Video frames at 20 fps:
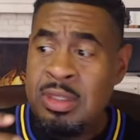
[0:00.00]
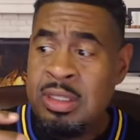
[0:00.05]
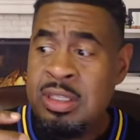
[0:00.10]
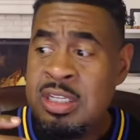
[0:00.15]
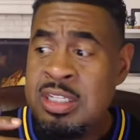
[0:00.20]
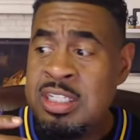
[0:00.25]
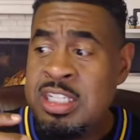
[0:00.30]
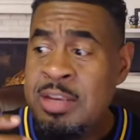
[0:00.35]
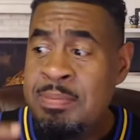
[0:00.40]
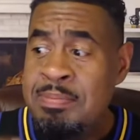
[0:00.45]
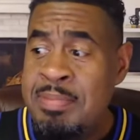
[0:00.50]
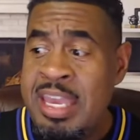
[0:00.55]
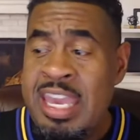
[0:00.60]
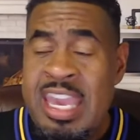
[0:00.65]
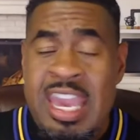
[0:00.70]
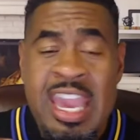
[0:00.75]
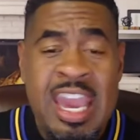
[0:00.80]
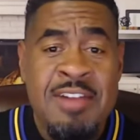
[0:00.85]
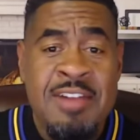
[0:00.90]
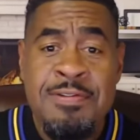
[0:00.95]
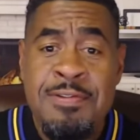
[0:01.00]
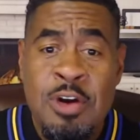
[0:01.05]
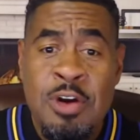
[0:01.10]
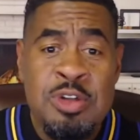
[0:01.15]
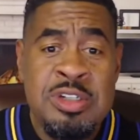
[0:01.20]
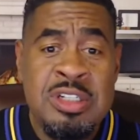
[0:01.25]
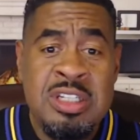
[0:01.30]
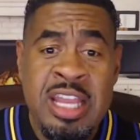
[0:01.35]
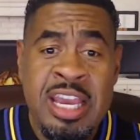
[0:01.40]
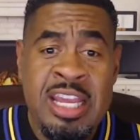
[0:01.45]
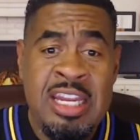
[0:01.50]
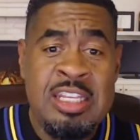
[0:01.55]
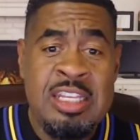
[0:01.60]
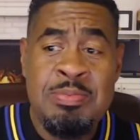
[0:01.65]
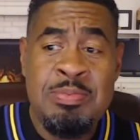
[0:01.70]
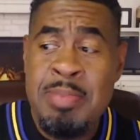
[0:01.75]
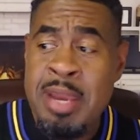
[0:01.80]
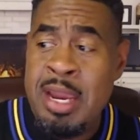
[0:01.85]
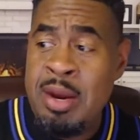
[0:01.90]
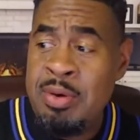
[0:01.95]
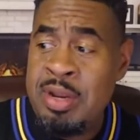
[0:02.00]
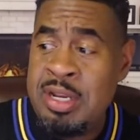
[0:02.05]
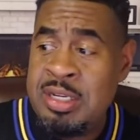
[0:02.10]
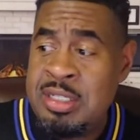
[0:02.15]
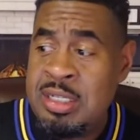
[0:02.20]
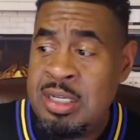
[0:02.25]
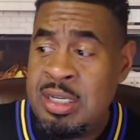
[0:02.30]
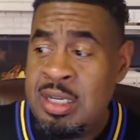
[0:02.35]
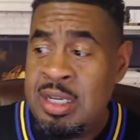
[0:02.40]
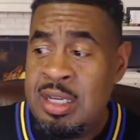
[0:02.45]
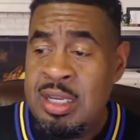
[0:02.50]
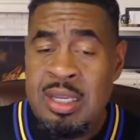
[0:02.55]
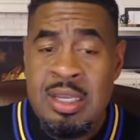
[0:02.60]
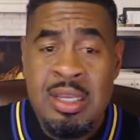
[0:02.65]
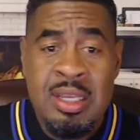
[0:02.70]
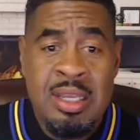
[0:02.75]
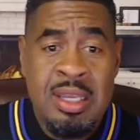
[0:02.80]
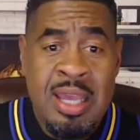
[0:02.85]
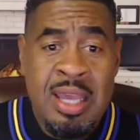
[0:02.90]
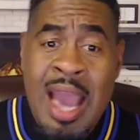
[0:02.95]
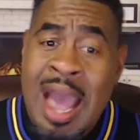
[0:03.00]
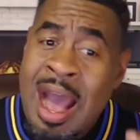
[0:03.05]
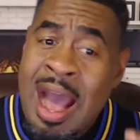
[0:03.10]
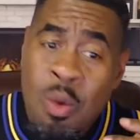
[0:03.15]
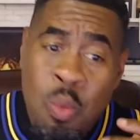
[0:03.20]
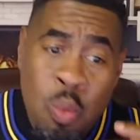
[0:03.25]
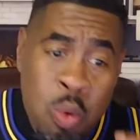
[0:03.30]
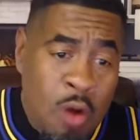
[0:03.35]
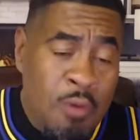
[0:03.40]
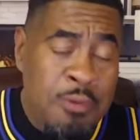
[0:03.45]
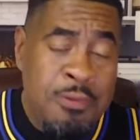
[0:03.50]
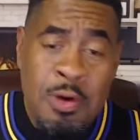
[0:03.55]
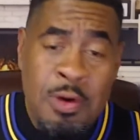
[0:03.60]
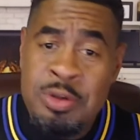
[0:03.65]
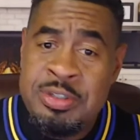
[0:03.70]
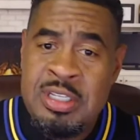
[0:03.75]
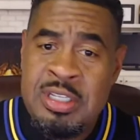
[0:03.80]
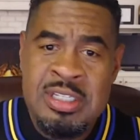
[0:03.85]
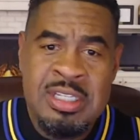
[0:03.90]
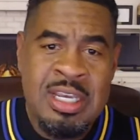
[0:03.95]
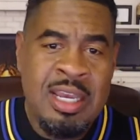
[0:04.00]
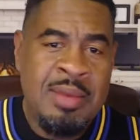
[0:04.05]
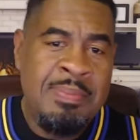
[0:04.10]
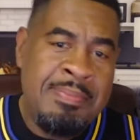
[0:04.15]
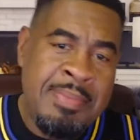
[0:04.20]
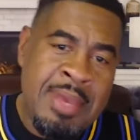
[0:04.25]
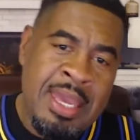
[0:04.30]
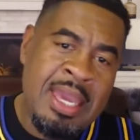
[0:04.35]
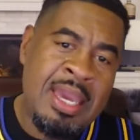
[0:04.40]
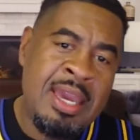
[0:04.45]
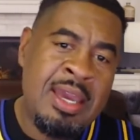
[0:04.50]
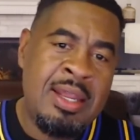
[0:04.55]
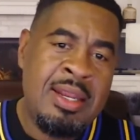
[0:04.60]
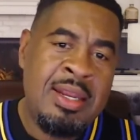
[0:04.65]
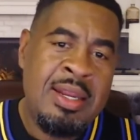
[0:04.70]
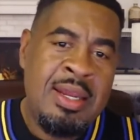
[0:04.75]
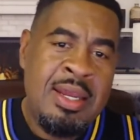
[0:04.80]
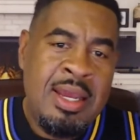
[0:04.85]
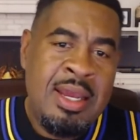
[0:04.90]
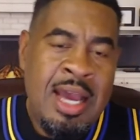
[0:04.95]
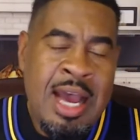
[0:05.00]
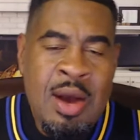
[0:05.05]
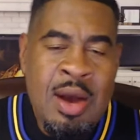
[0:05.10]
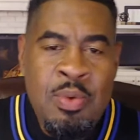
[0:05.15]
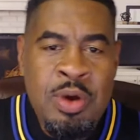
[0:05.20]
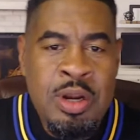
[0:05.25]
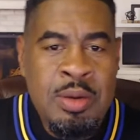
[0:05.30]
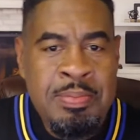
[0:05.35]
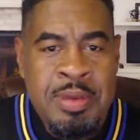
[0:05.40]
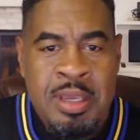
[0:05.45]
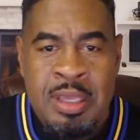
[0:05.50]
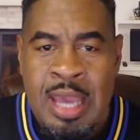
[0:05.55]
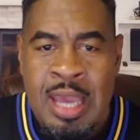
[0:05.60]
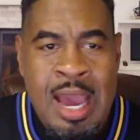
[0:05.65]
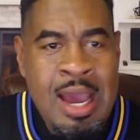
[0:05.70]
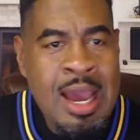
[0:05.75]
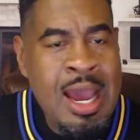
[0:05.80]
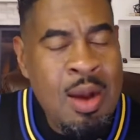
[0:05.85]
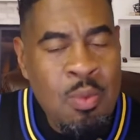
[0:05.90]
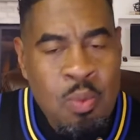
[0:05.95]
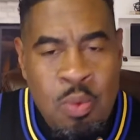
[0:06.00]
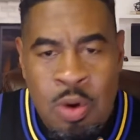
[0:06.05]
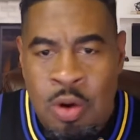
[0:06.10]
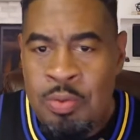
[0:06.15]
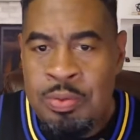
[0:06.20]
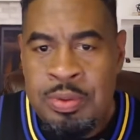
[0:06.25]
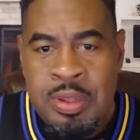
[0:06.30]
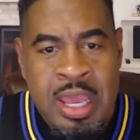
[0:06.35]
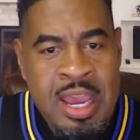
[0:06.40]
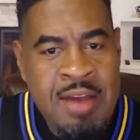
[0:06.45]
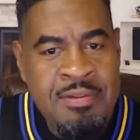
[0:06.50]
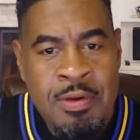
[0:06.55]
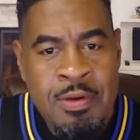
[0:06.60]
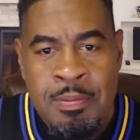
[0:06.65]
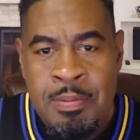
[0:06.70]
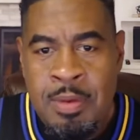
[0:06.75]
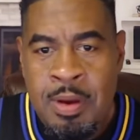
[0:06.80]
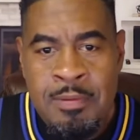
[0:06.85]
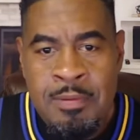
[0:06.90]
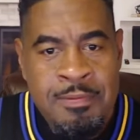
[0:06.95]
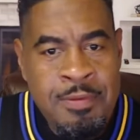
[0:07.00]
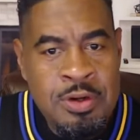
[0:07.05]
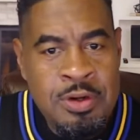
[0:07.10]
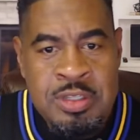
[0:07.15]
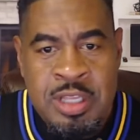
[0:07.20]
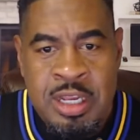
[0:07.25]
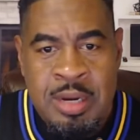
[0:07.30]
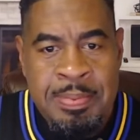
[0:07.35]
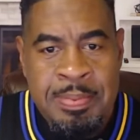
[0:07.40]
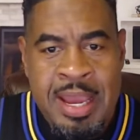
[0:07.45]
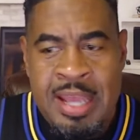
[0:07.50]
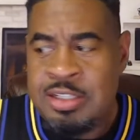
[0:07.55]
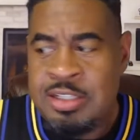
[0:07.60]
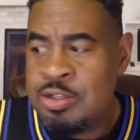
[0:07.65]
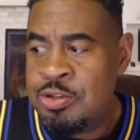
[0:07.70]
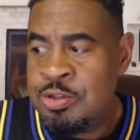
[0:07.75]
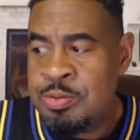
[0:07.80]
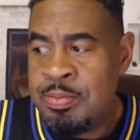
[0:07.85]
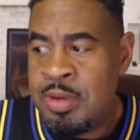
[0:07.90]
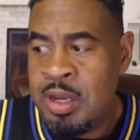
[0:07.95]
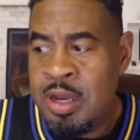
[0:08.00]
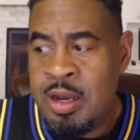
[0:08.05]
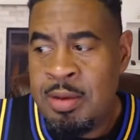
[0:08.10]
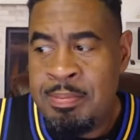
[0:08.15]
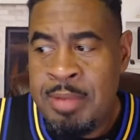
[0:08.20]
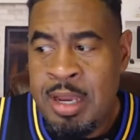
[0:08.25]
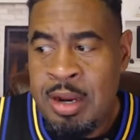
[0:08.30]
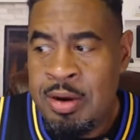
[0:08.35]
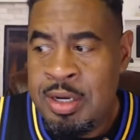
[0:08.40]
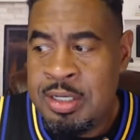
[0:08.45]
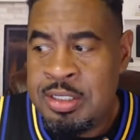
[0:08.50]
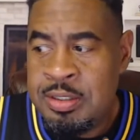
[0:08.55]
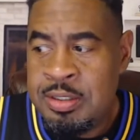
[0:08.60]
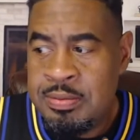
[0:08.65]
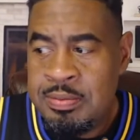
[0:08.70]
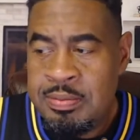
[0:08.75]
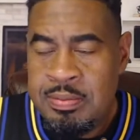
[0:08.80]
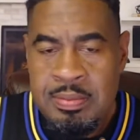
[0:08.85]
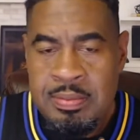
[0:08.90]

to see me and First Lady's marriage. I want folks to say, man, I won't have a First Lady pastor's marriage.